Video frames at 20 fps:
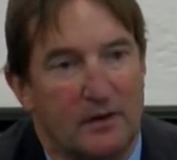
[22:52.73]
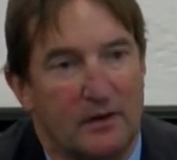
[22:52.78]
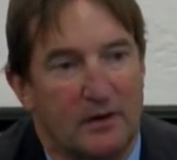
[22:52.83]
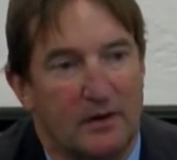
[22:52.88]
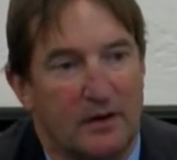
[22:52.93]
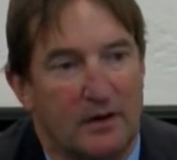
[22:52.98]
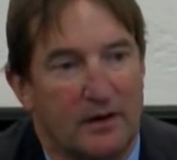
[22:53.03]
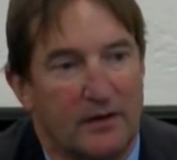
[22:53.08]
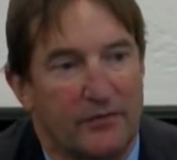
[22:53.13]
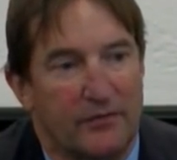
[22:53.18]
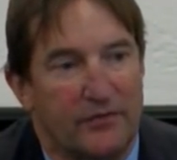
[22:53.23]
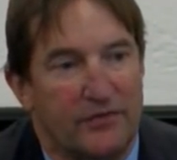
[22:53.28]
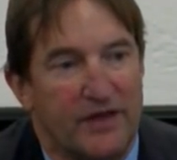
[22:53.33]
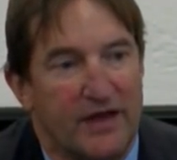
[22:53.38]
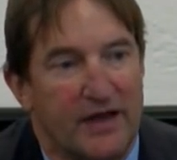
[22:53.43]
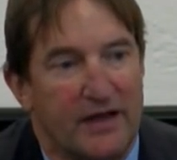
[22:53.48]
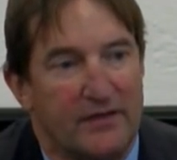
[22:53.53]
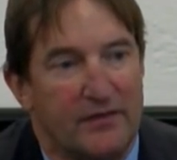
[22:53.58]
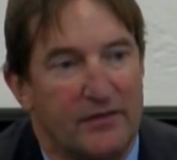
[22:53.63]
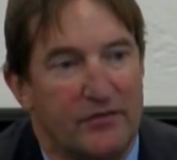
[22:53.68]
uh,
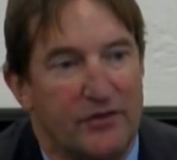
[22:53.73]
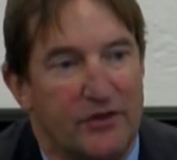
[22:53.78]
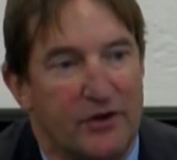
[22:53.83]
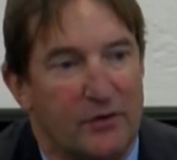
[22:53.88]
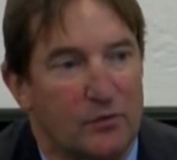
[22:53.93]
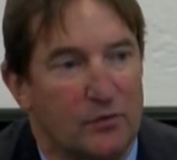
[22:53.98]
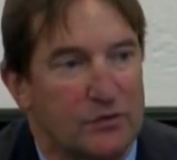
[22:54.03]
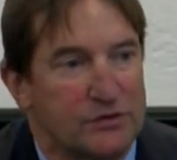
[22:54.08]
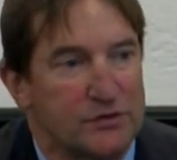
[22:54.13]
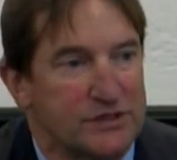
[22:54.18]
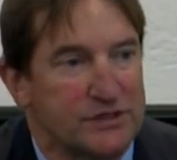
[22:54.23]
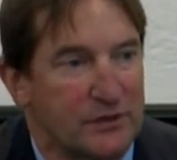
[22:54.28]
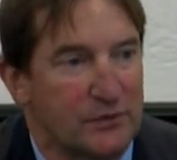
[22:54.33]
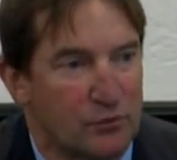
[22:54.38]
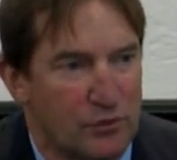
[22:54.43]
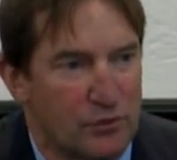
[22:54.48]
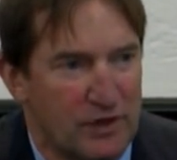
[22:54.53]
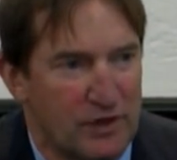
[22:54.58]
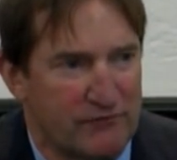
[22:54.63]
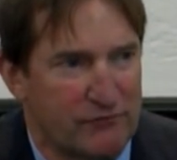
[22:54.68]
that there was a
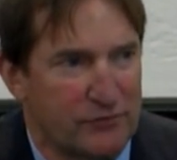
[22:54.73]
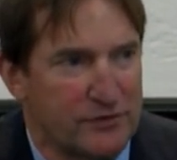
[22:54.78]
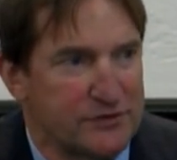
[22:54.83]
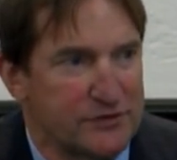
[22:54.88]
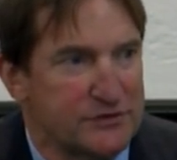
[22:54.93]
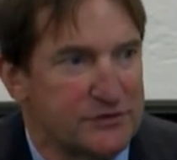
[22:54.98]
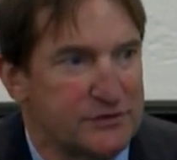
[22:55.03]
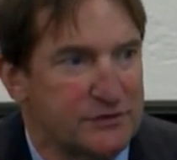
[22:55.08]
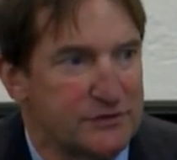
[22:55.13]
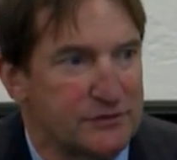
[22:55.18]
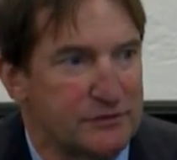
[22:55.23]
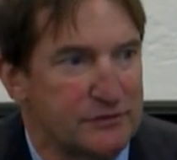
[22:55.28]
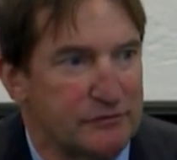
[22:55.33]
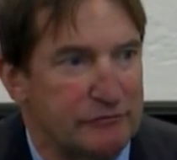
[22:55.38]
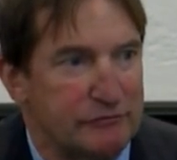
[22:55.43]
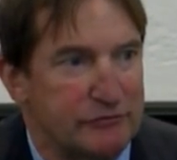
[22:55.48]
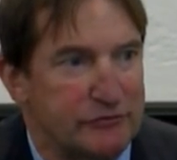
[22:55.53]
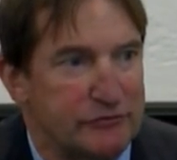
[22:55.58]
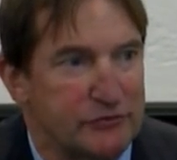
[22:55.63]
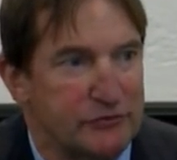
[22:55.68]
reference
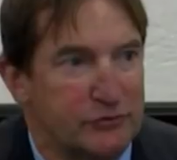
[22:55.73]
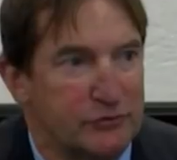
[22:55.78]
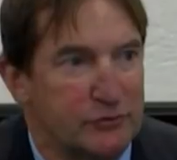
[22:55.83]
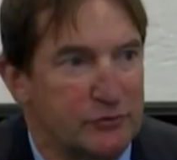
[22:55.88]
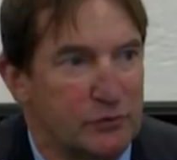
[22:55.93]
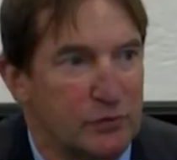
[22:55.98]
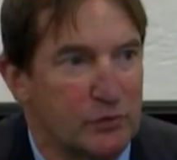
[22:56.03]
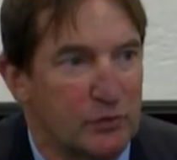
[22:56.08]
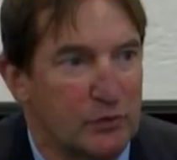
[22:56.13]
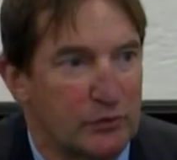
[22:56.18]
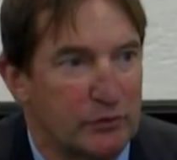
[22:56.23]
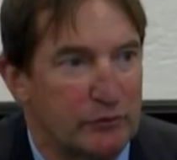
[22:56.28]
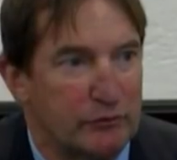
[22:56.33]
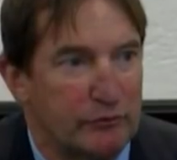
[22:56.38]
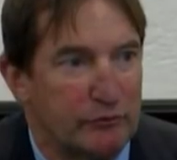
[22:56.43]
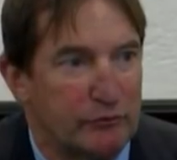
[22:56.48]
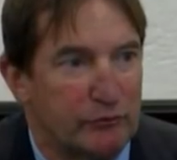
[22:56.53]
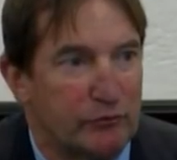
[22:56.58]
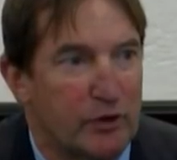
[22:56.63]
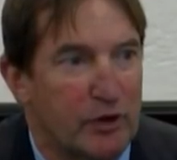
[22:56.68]
to
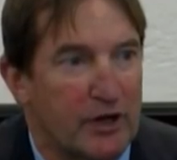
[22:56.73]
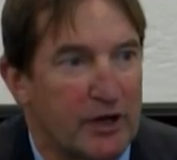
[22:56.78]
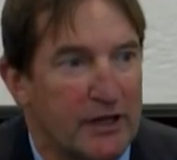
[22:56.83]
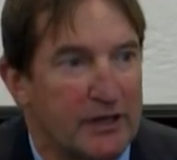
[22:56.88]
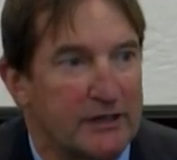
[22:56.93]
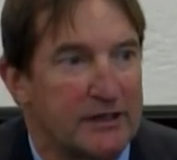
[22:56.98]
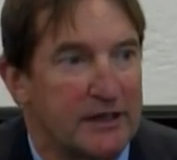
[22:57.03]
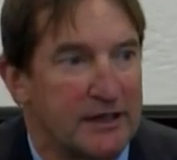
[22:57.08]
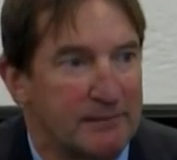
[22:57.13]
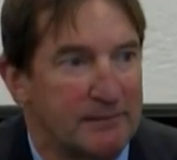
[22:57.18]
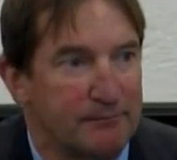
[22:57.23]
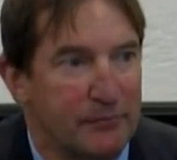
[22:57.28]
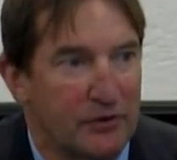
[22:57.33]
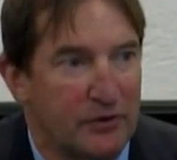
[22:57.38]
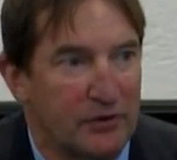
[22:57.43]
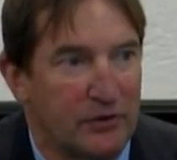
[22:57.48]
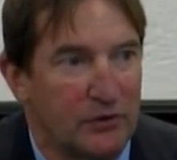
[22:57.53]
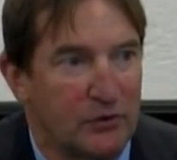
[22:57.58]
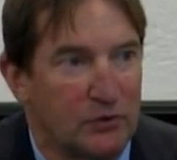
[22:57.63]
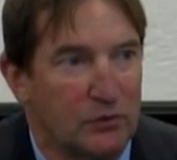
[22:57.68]
Ryan and
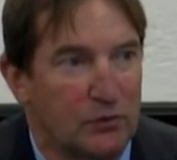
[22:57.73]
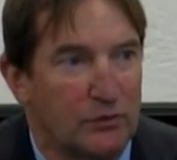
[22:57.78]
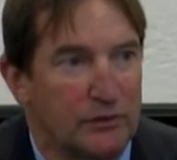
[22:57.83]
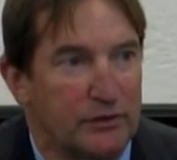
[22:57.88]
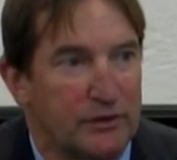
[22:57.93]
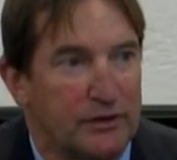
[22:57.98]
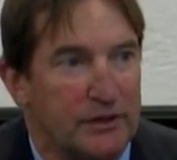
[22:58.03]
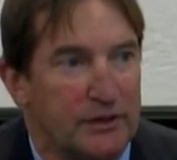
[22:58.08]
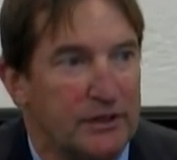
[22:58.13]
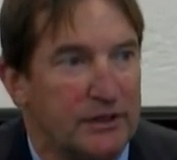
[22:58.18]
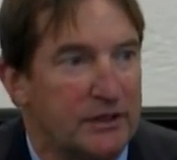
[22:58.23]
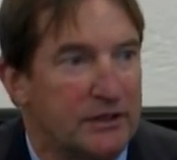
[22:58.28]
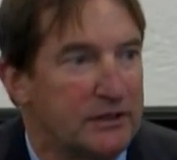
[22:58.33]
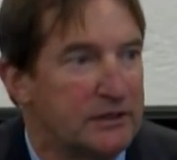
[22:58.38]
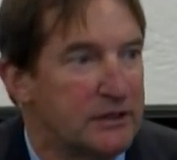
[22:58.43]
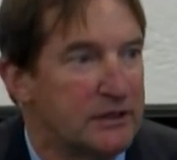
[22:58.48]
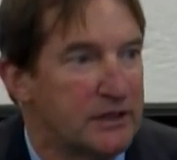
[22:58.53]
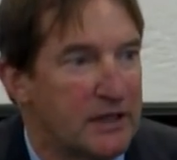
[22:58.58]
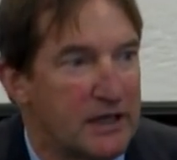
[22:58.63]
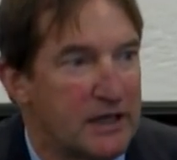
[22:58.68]
Bo
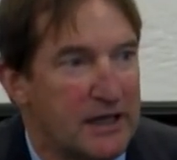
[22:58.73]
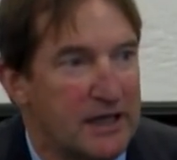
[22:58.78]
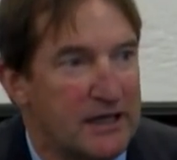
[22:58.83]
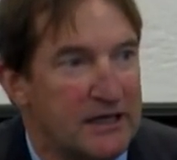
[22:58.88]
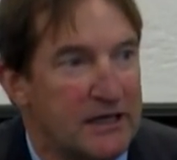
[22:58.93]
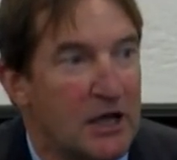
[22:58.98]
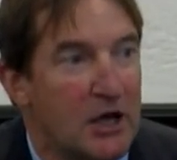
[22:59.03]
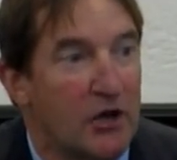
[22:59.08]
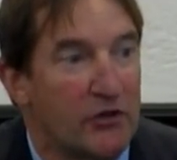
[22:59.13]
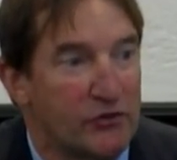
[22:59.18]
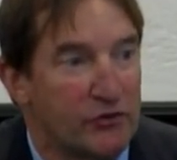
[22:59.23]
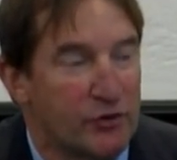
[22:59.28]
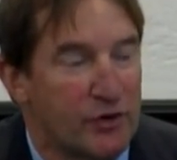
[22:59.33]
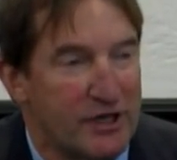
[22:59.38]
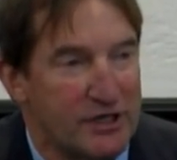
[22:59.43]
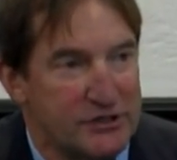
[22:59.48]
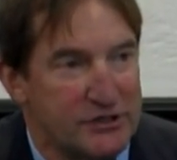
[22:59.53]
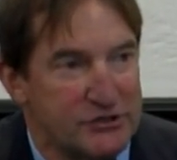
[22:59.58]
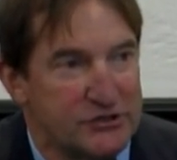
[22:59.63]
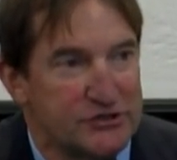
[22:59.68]
in an other
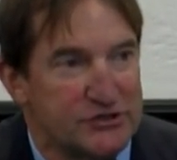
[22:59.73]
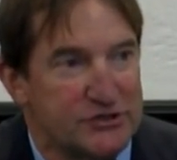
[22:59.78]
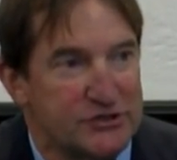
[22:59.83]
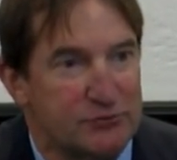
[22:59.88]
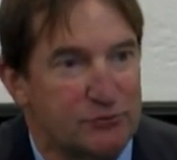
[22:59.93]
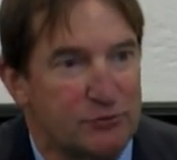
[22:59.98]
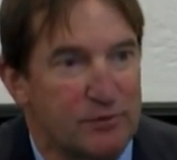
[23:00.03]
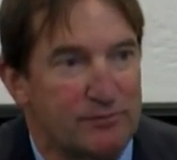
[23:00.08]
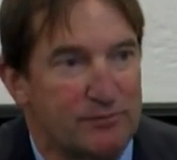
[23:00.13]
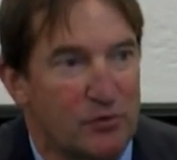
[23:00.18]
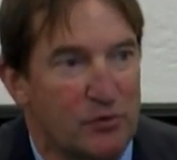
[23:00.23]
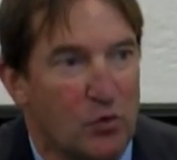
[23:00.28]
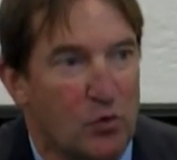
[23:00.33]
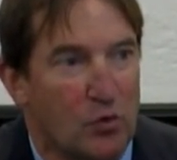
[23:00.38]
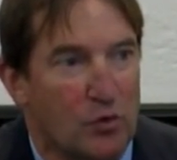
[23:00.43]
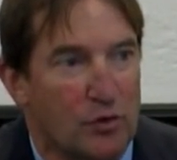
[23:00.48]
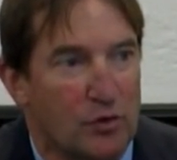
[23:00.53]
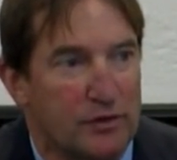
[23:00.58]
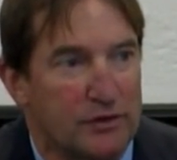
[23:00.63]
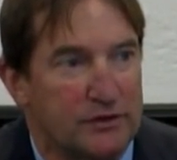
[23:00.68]
agency
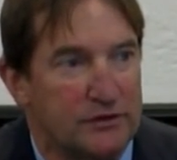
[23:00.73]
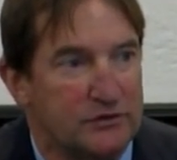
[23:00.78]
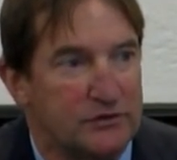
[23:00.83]
report in